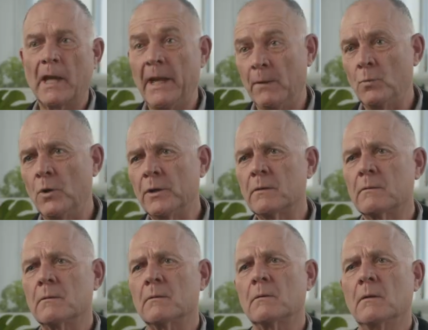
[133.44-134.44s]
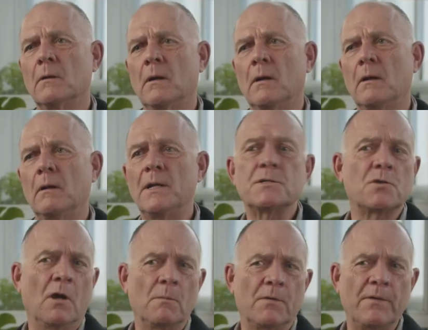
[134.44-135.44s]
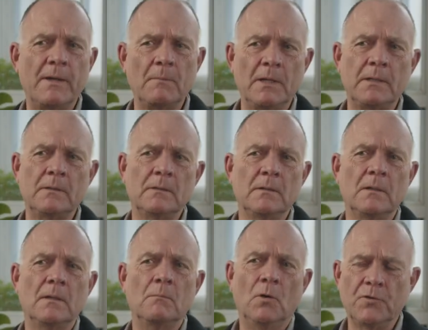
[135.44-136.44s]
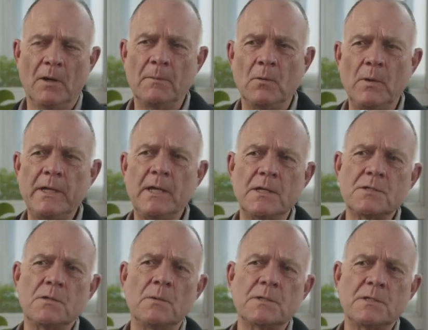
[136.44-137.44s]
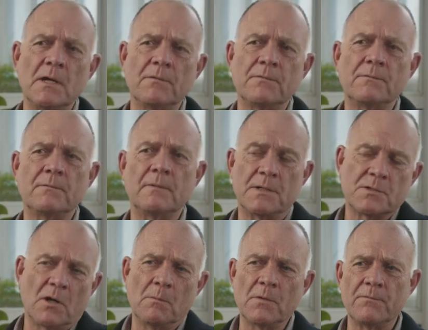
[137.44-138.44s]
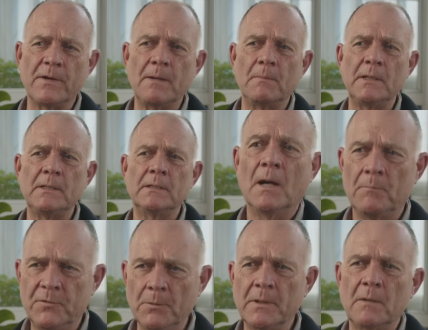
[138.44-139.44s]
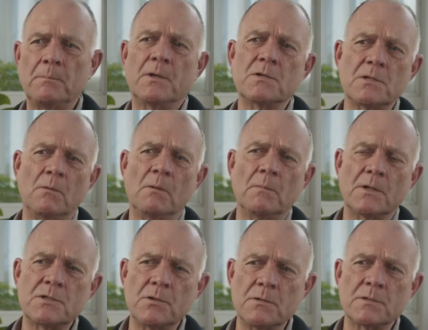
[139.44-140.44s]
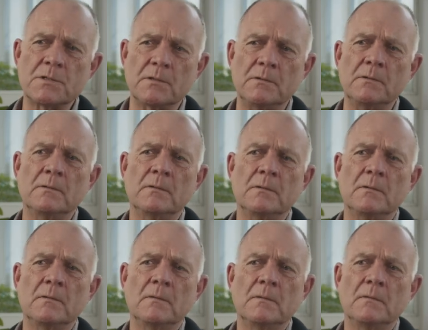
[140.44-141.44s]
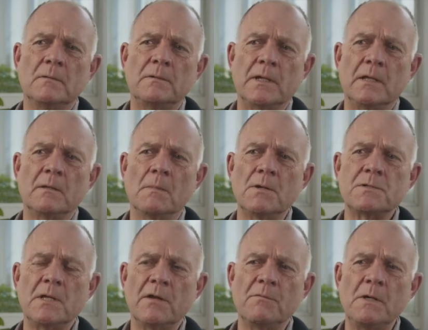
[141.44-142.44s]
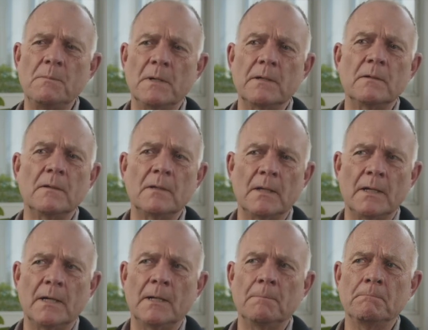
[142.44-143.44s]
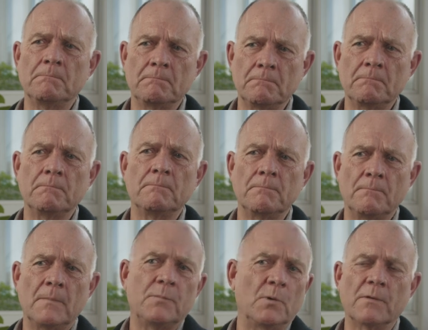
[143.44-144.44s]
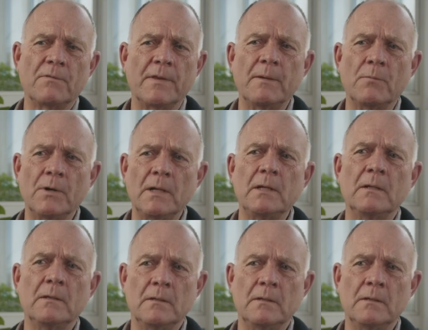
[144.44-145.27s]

at work, less time with the family, more time on the weekends doing stuff, less time with the family. I'm doing it because I want my students to get the most out of me, but I'm doing it for them, really.